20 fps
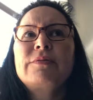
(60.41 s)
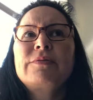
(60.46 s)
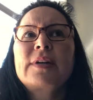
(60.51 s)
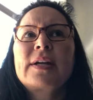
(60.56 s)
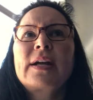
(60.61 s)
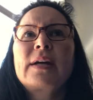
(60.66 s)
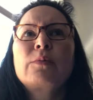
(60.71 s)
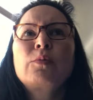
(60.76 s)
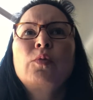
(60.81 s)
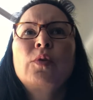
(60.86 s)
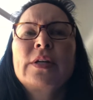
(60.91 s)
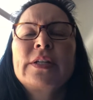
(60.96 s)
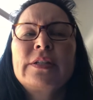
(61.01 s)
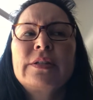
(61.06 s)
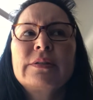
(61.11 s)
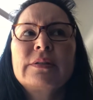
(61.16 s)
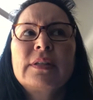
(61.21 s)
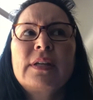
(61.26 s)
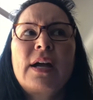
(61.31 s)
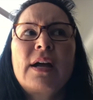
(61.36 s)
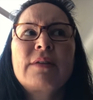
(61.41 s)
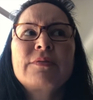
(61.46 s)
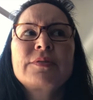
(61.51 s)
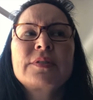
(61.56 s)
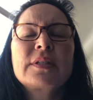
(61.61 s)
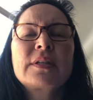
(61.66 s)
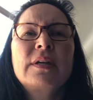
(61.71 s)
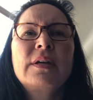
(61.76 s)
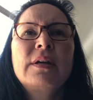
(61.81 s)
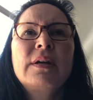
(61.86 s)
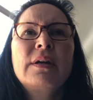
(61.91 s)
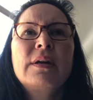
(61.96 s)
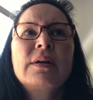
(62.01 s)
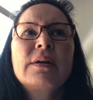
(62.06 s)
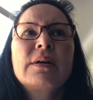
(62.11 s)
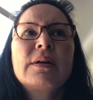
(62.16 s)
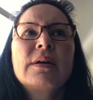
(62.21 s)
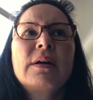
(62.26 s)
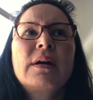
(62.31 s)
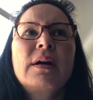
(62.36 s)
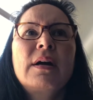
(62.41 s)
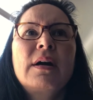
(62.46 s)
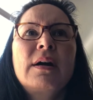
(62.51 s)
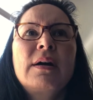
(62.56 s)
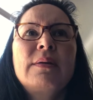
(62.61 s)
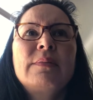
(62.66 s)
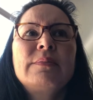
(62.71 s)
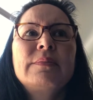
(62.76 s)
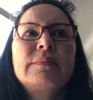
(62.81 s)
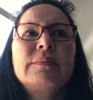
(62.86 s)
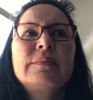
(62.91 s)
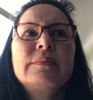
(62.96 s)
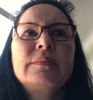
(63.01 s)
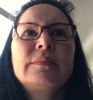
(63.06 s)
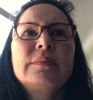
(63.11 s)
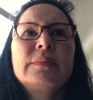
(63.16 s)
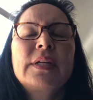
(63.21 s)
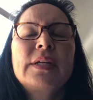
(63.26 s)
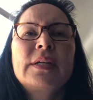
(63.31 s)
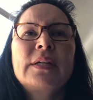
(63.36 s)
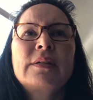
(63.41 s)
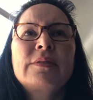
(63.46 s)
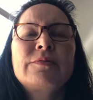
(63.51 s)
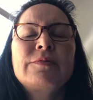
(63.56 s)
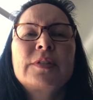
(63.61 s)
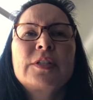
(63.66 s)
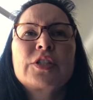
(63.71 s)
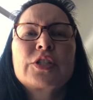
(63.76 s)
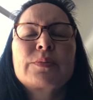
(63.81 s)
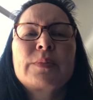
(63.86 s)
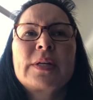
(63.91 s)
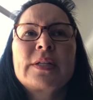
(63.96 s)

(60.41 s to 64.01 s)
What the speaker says: I had 1 year left and finish my